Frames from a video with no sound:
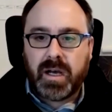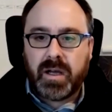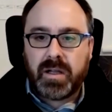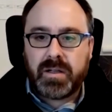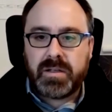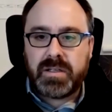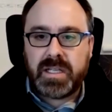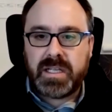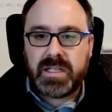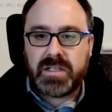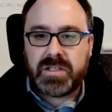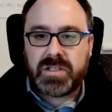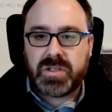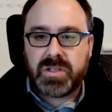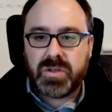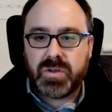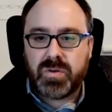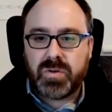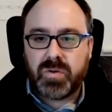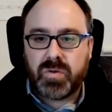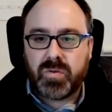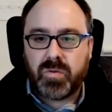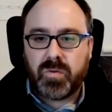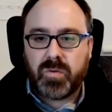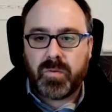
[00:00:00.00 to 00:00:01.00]
need
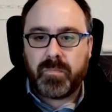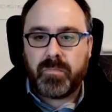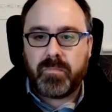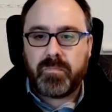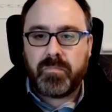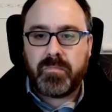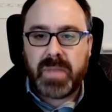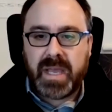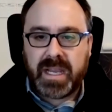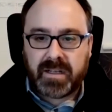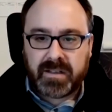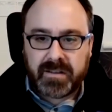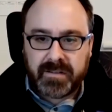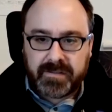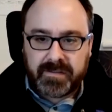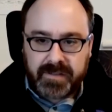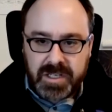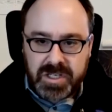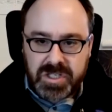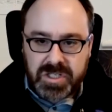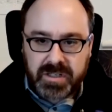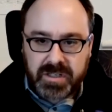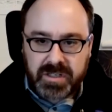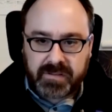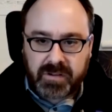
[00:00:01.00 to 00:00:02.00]
to make
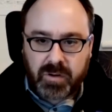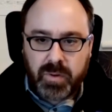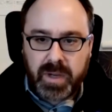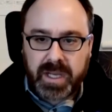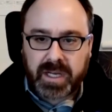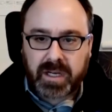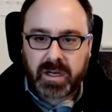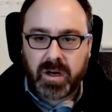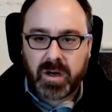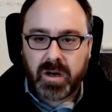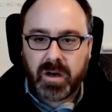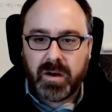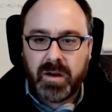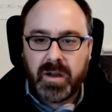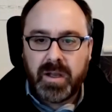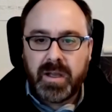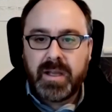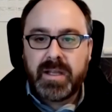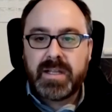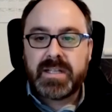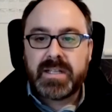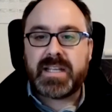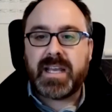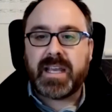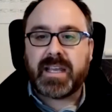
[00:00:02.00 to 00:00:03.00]
decisions quicker,
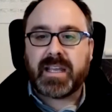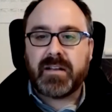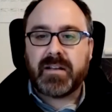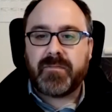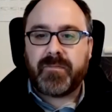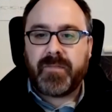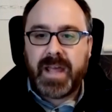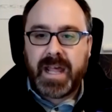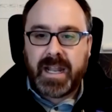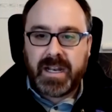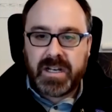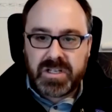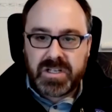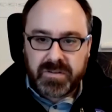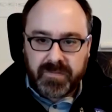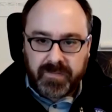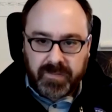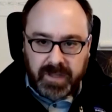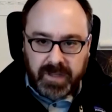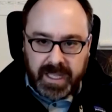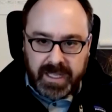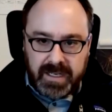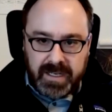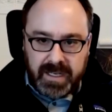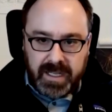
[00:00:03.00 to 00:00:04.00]
take advantage of
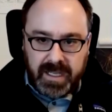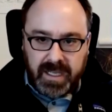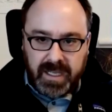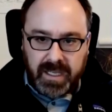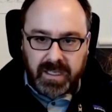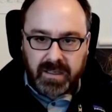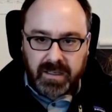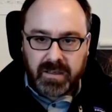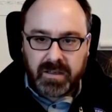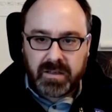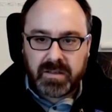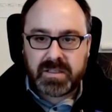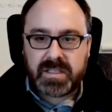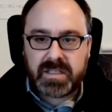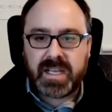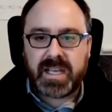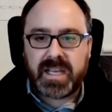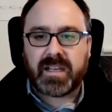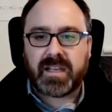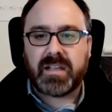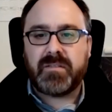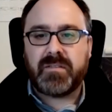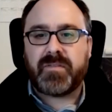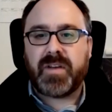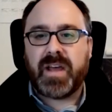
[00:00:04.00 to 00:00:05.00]
lending,
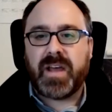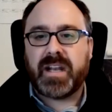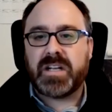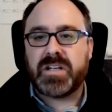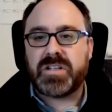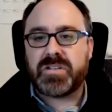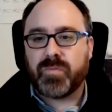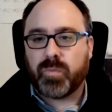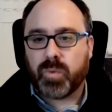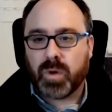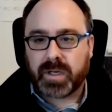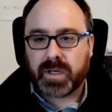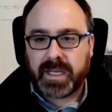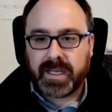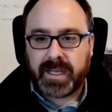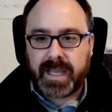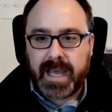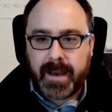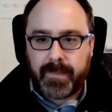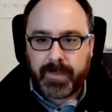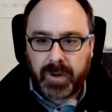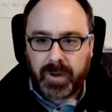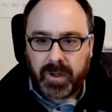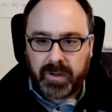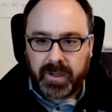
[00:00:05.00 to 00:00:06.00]
take advantage of working
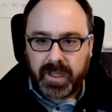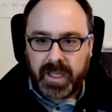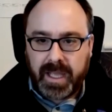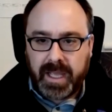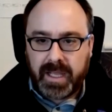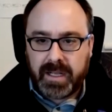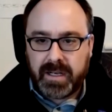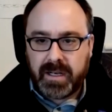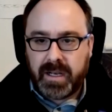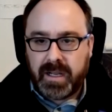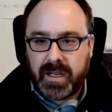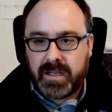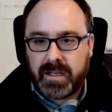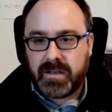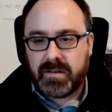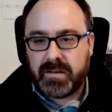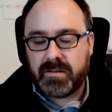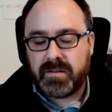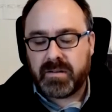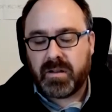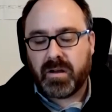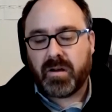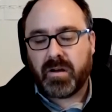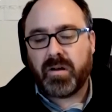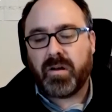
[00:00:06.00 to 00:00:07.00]
capital, and
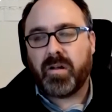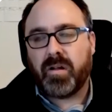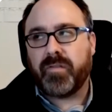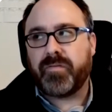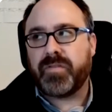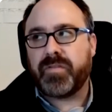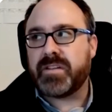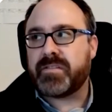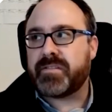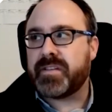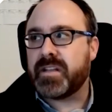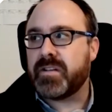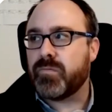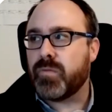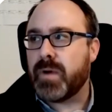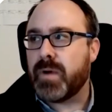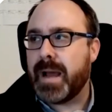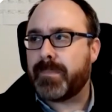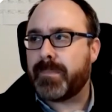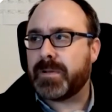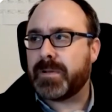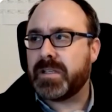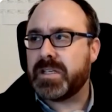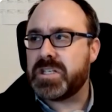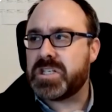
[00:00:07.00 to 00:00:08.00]
all this in
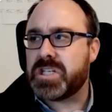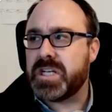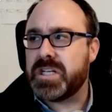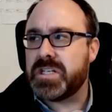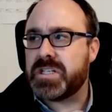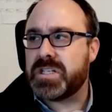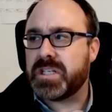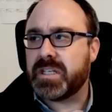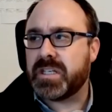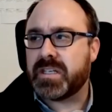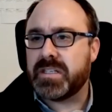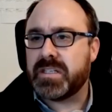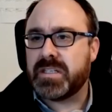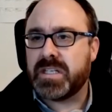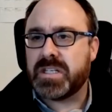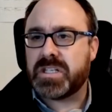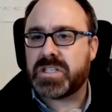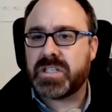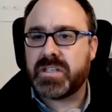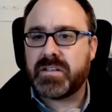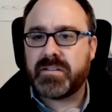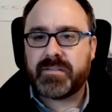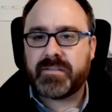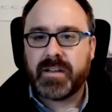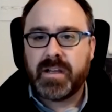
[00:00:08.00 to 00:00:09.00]
rapidly changing
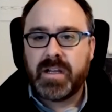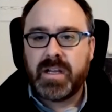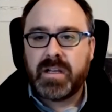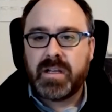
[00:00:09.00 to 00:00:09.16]
conditions.